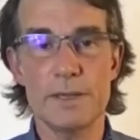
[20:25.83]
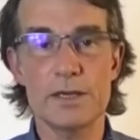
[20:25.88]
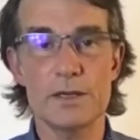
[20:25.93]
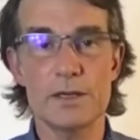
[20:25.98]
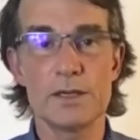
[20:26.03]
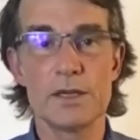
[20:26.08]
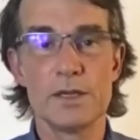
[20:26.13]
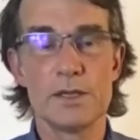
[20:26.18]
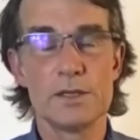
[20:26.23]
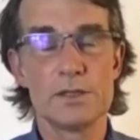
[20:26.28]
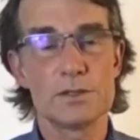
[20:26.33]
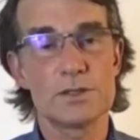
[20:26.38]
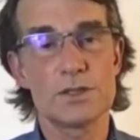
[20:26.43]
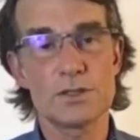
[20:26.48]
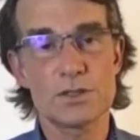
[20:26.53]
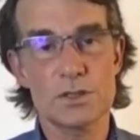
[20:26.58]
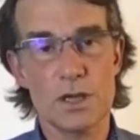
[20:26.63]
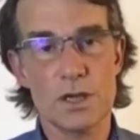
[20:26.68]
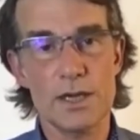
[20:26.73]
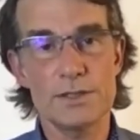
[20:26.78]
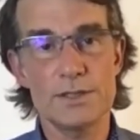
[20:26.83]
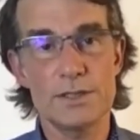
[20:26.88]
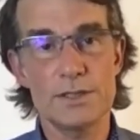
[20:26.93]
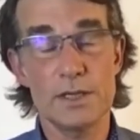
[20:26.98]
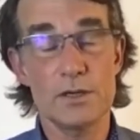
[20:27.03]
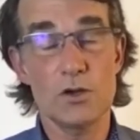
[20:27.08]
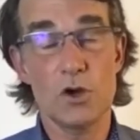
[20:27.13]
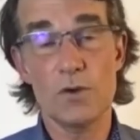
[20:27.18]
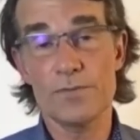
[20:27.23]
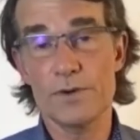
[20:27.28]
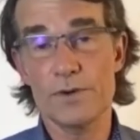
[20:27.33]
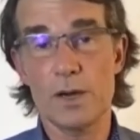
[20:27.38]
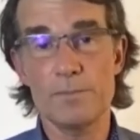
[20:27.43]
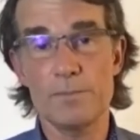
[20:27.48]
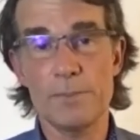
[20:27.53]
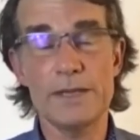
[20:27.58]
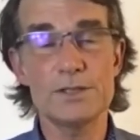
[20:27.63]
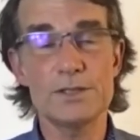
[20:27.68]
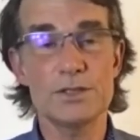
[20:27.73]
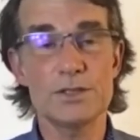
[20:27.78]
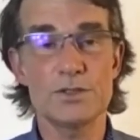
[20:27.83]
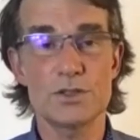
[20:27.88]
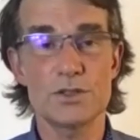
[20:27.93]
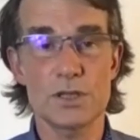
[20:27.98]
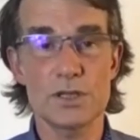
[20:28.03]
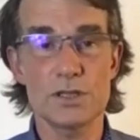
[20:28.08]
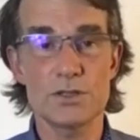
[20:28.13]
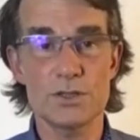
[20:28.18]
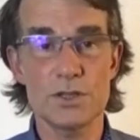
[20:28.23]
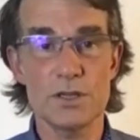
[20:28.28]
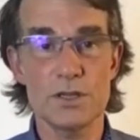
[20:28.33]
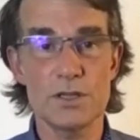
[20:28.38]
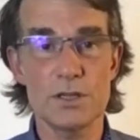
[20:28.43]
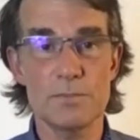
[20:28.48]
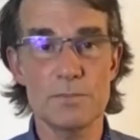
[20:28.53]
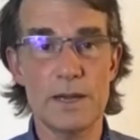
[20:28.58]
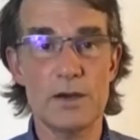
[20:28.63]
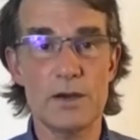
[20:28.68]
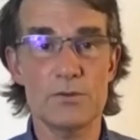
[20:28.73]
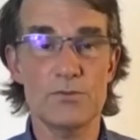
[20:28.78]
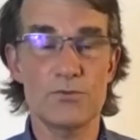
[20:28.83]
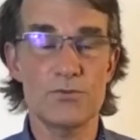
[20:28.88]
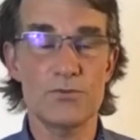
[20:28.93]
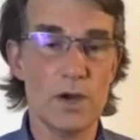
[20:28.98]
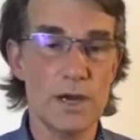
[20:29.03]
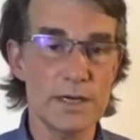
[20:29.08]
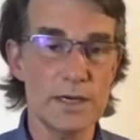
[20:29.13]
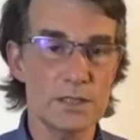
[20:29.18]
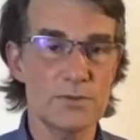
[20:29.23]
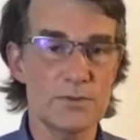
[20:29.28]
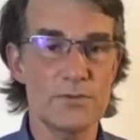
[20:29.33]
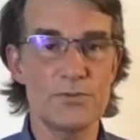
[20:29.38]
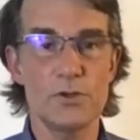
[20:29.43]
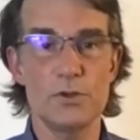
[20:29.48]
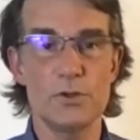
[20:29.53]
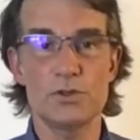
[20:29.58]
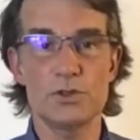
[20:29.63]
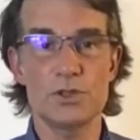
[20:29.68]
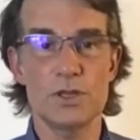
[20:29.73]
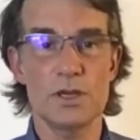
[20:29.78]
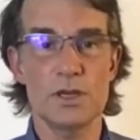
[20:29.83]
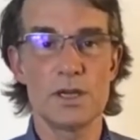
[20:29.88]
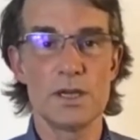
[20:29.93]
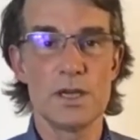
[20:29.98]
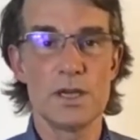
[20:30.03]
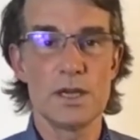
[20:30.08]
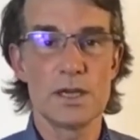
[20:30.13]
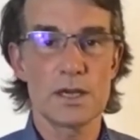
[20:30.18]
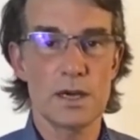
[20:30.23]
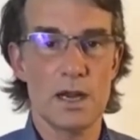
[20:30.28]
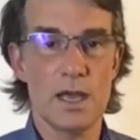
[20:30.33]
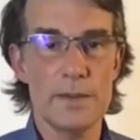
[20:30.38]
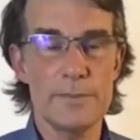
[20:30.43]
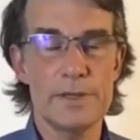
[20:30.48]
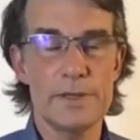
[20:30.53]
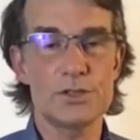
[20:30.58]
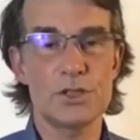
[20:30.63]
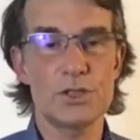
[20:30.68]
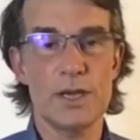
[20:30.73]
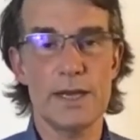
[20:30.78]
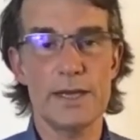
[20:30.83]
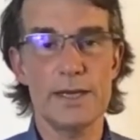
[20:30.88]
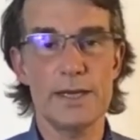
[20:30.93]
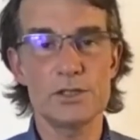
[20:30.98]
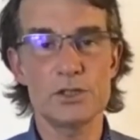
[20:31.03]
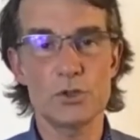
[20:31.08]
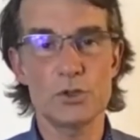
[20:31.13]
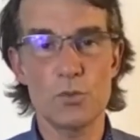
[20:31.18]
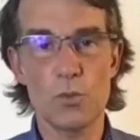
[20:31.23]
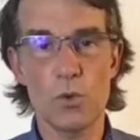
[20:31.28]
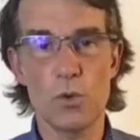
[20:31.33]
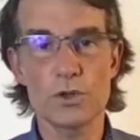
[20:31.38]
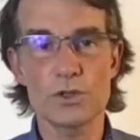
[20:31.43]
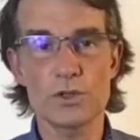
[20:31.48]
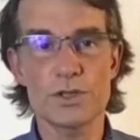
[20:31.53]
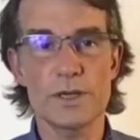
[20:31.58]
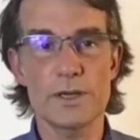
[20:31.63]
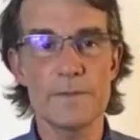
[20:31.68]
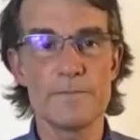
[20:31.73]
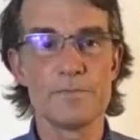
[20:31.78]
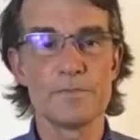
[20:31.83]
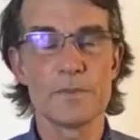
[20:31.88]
bigger society, and often our patients are concerned about: Fridays for Future, climate change, water.